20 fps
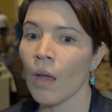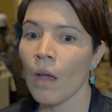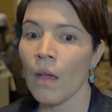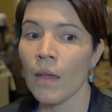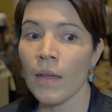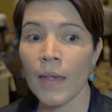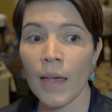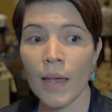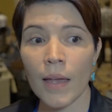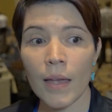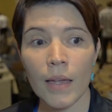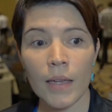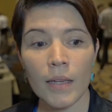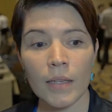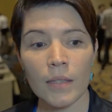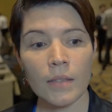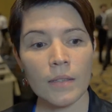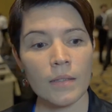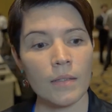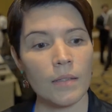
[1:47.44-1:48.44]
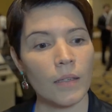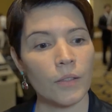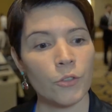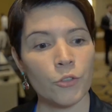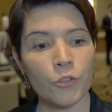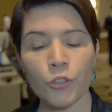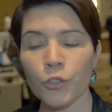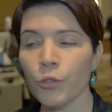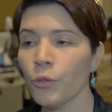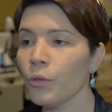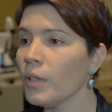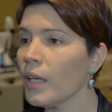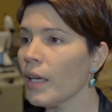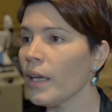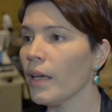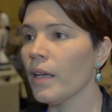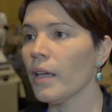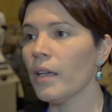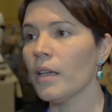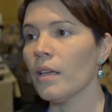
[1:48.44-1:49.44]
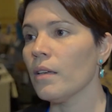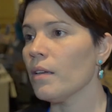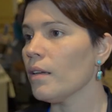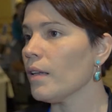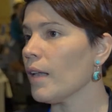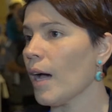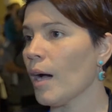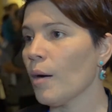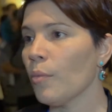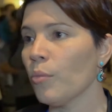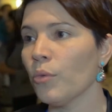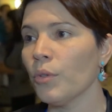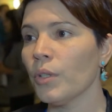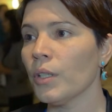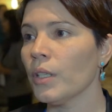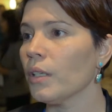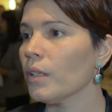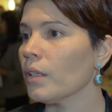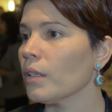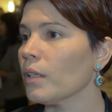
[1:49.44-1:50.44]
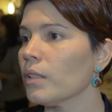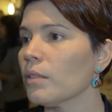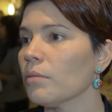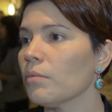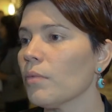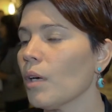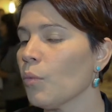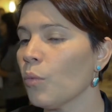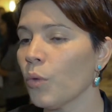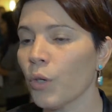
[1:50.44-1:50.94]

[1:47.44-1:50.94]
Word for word: Yeah, it's a two-day lab work, mm -hmm.